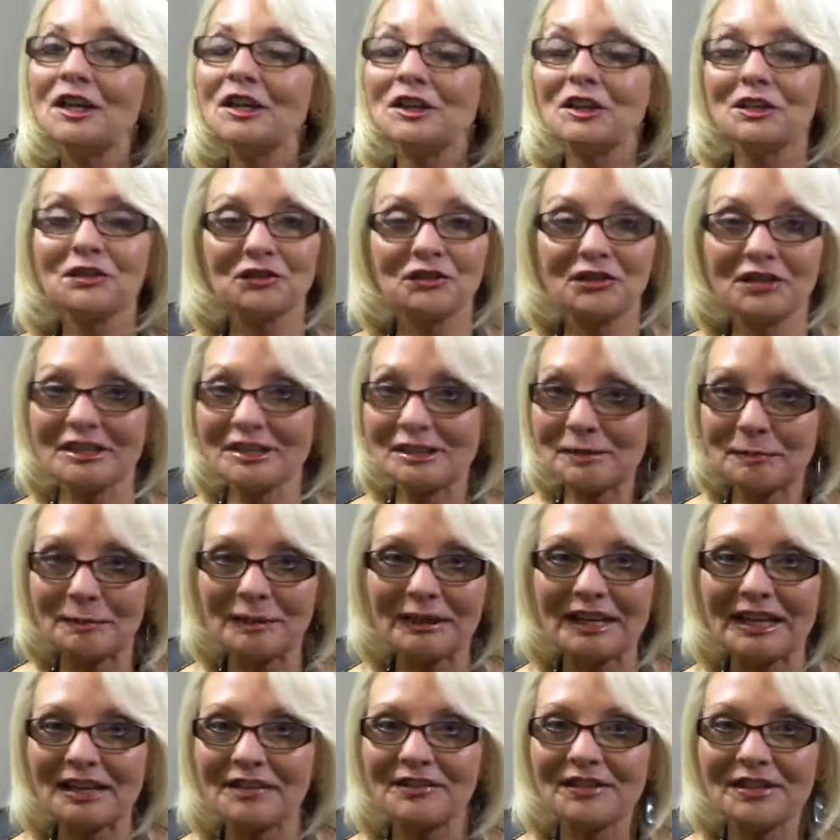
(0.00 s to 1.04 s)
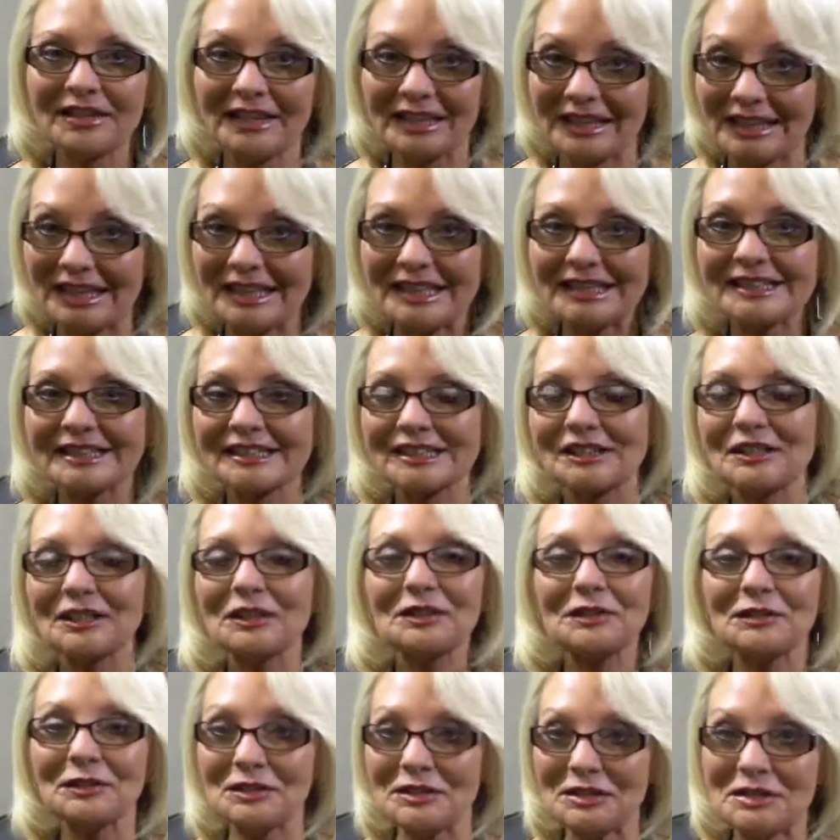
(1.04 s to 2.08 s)
You've just been given the keys to
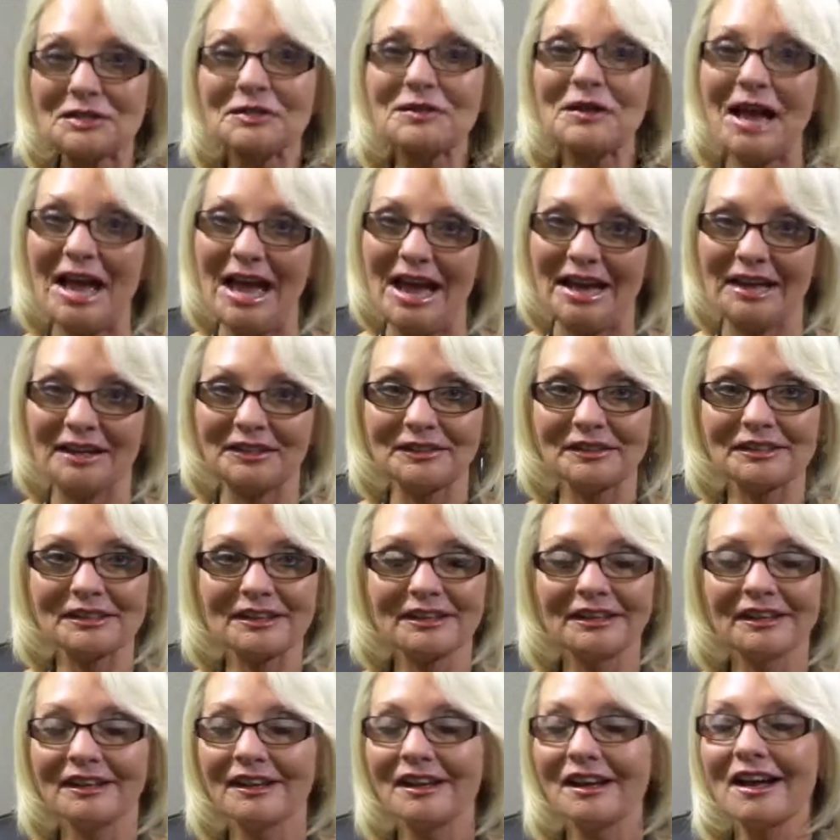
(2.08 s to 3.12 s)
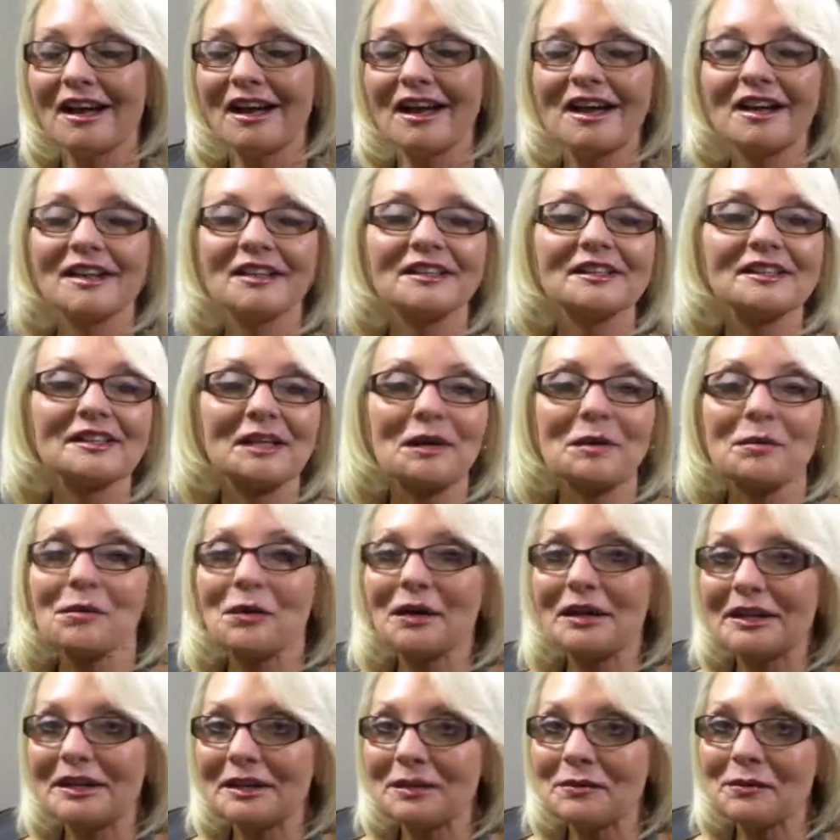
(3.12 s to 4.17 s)
your new house. So
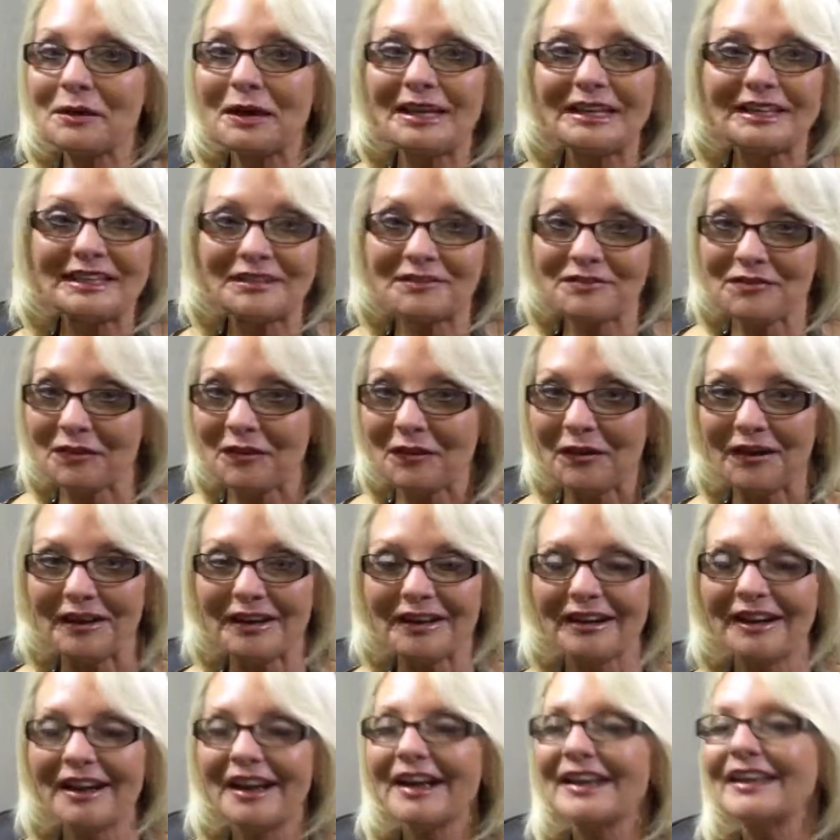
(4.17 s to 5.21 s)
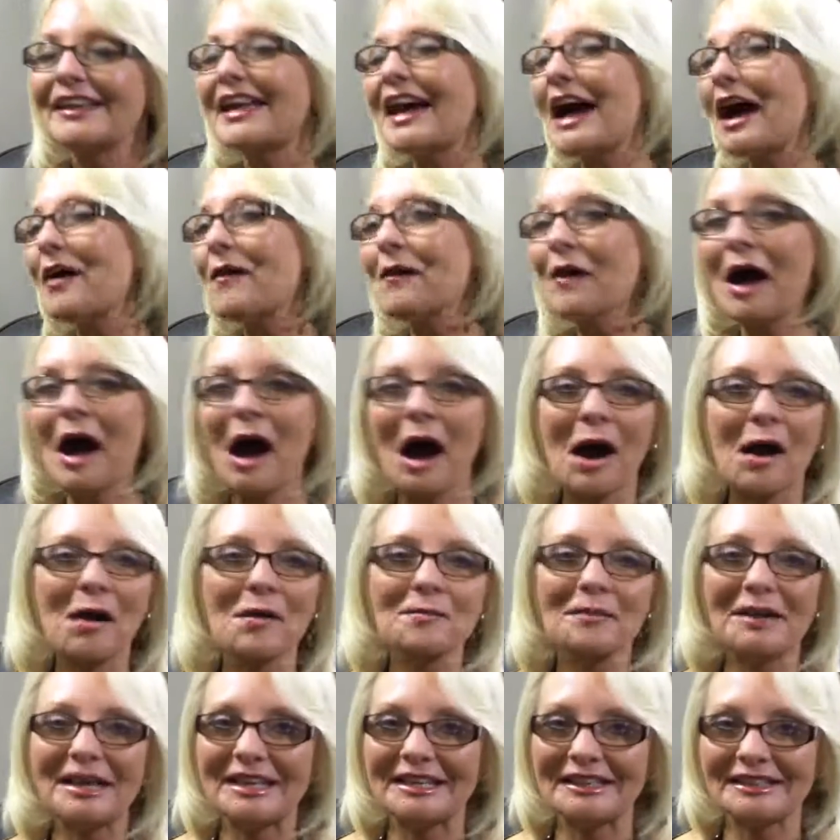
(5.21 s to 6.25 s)
what are you waiting for? Go
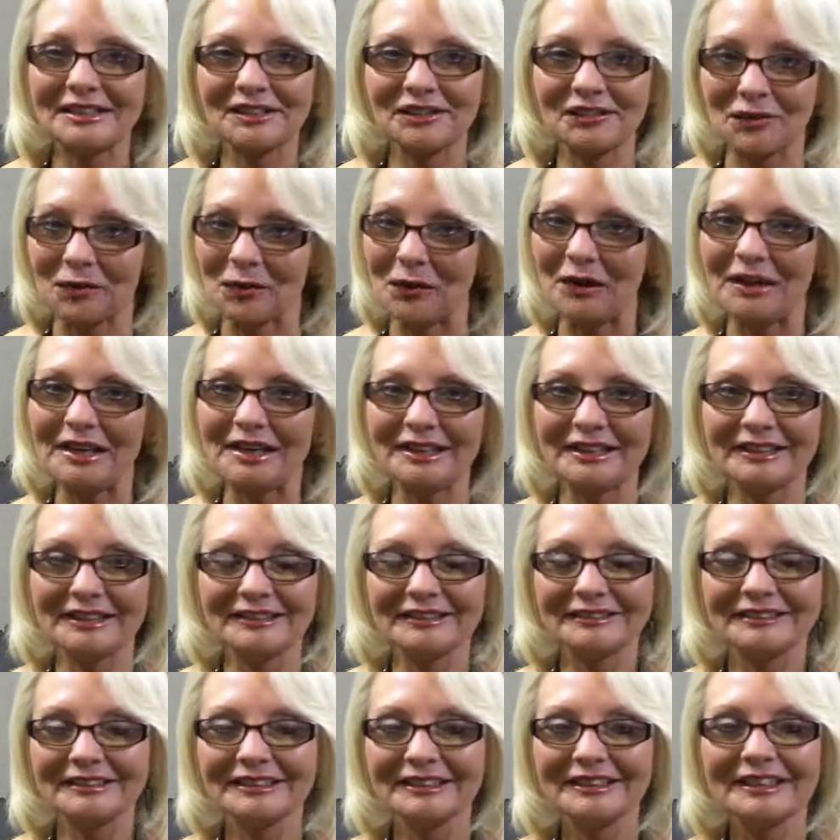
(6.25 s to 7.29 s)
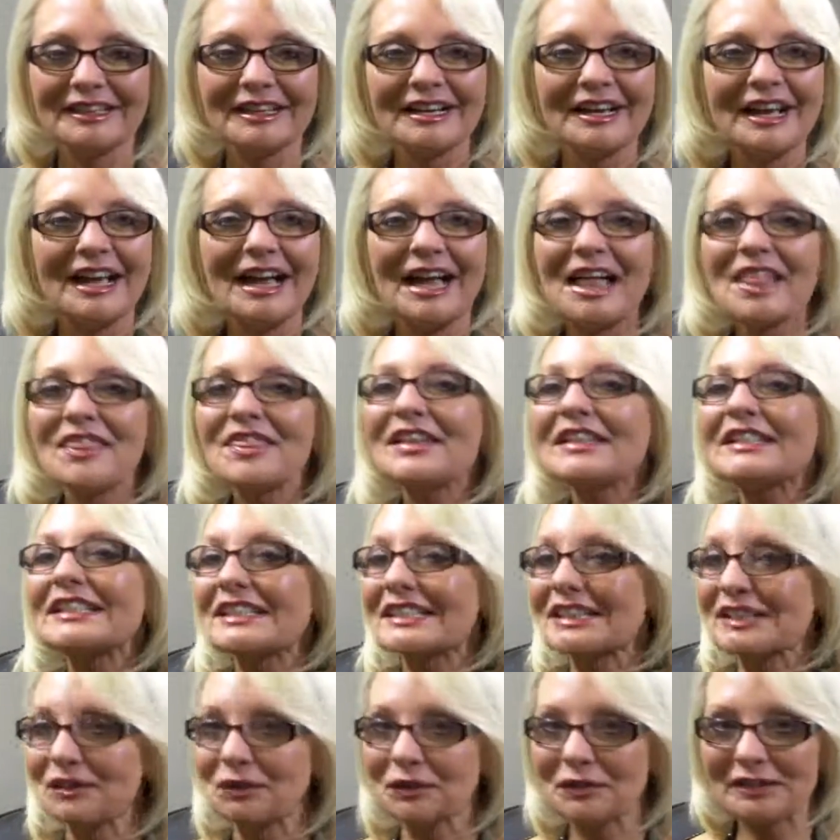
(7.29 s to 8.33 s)
home and enjoy. This
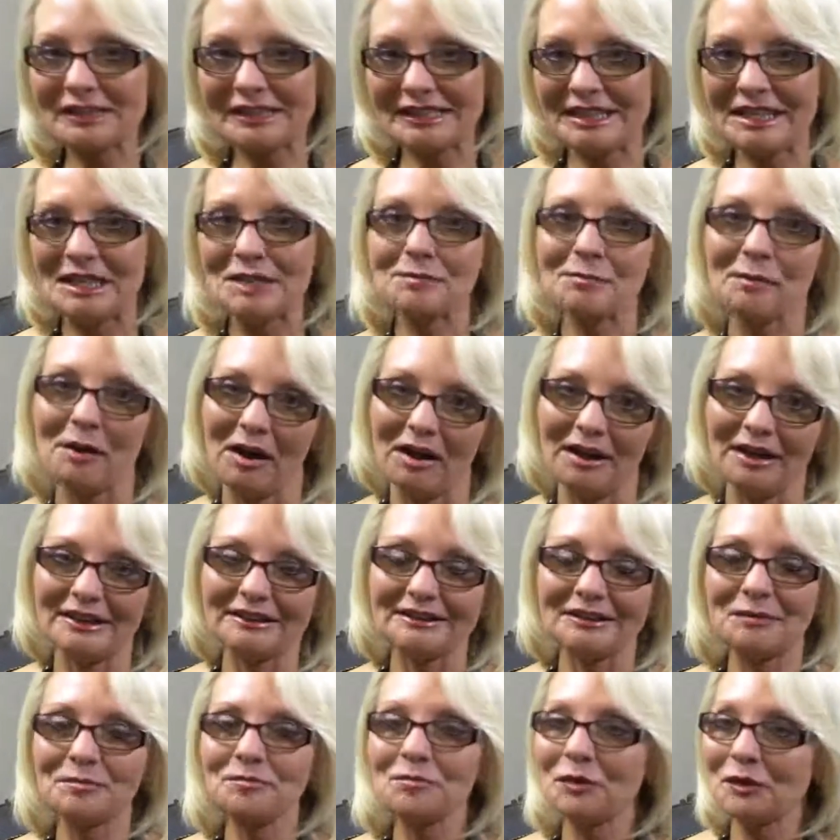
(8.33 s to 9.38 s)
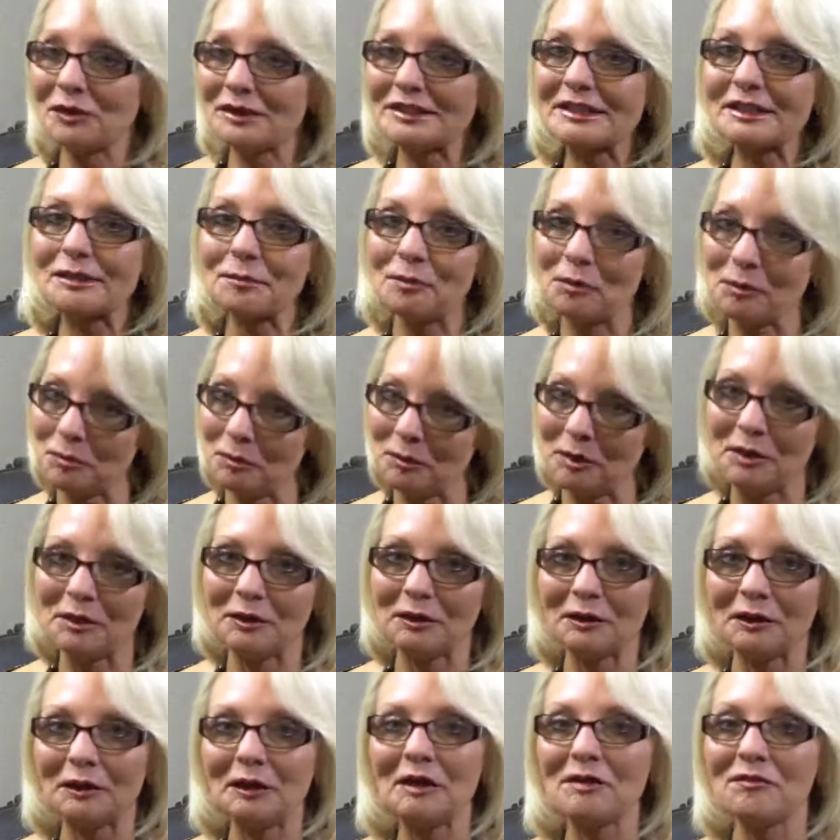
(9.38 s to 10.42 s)
is Christine Bond, Principal
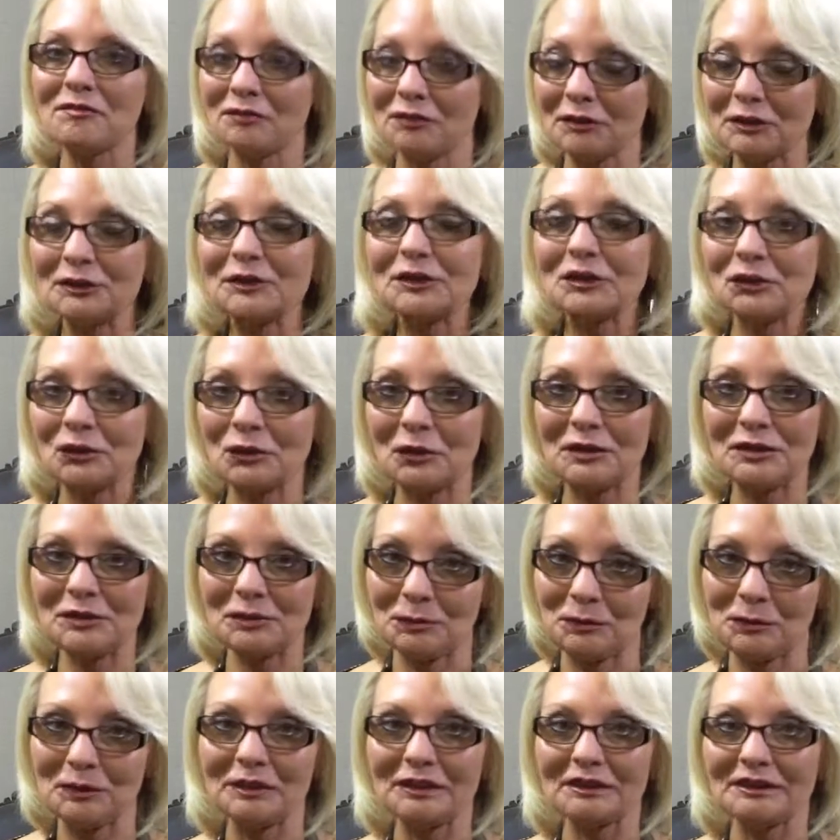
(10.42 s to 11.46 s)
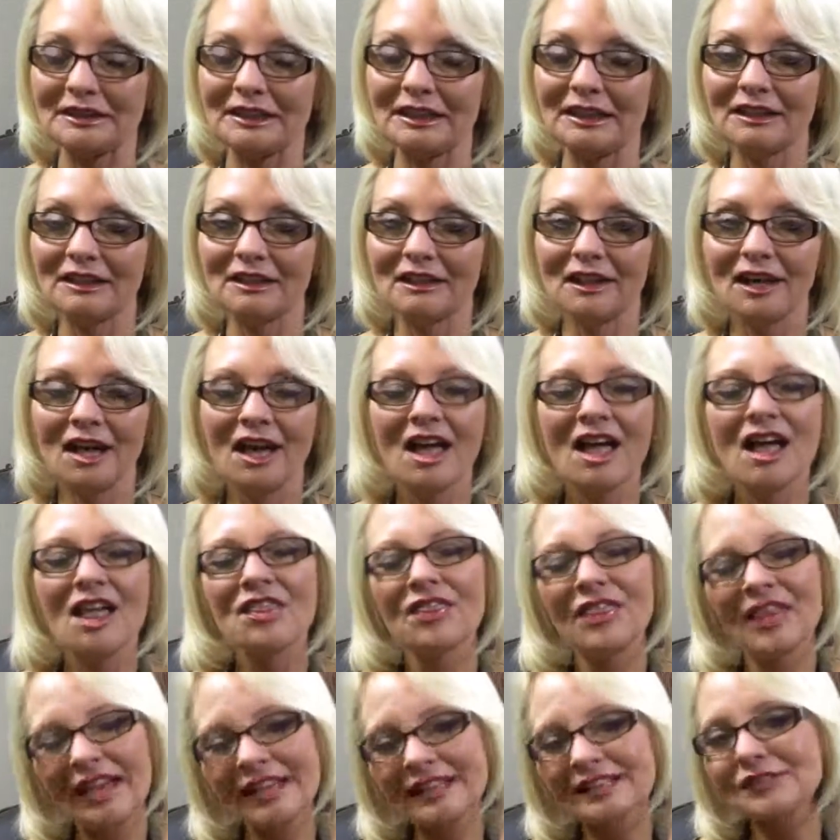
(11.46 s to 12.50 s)
Broker of First Choice Realty.
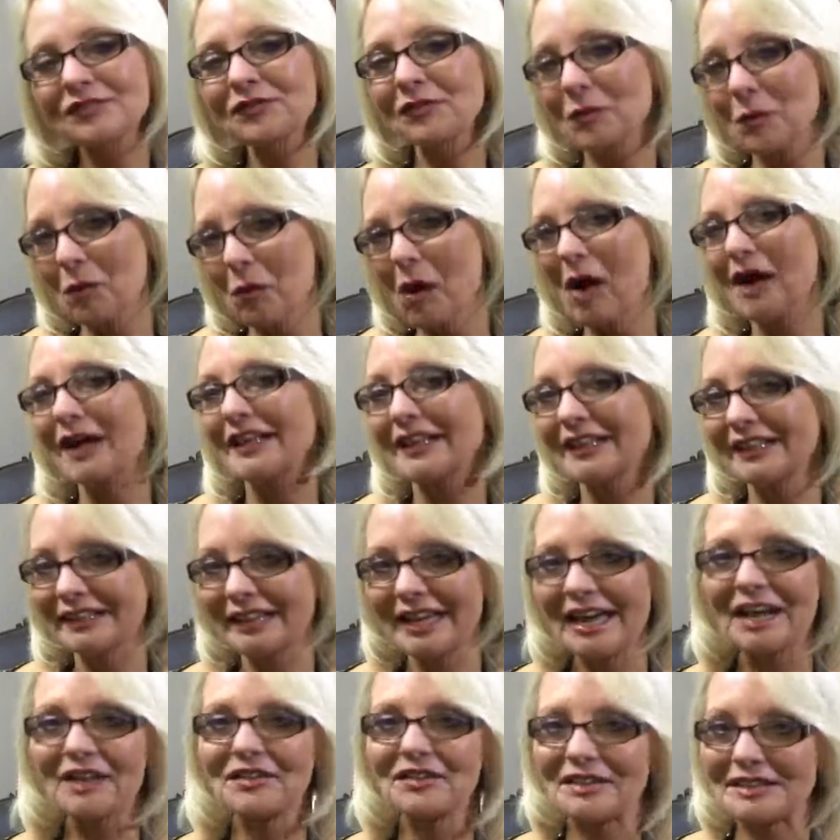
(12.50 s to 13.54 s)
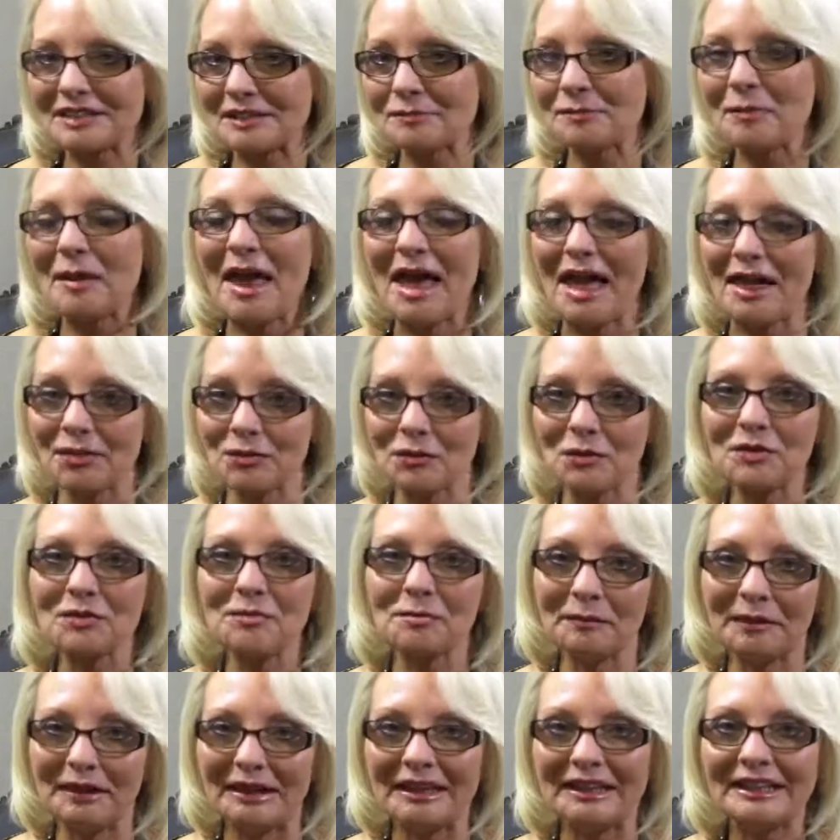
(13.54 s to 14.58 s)
Thanks for walking down this path with
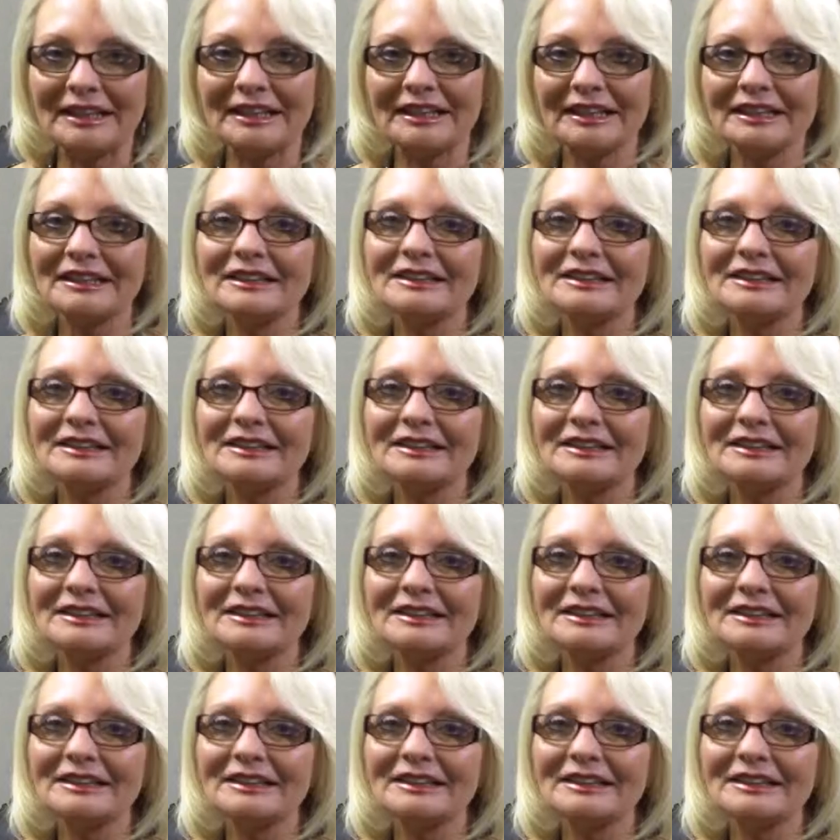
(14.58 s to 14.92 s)
me.